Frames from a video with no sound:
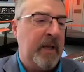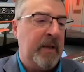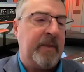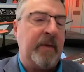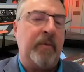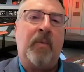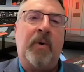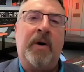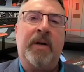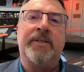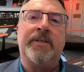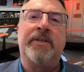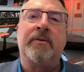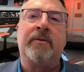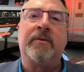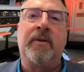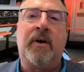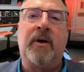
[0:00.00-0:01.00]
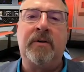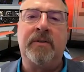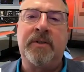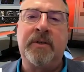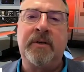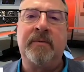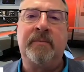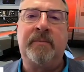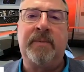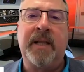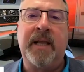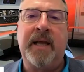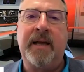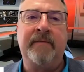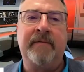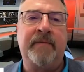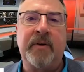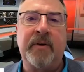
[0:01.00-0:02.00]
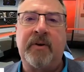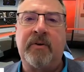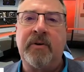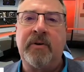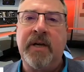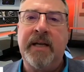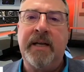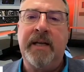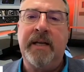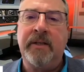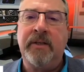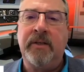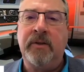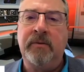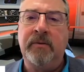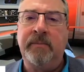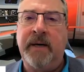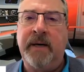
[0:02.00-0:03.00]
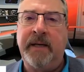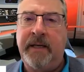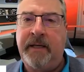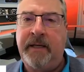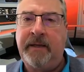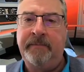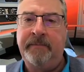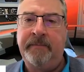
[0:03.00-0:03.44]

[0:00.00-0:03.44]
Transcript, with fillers: then what is your long-term plan for creating new money?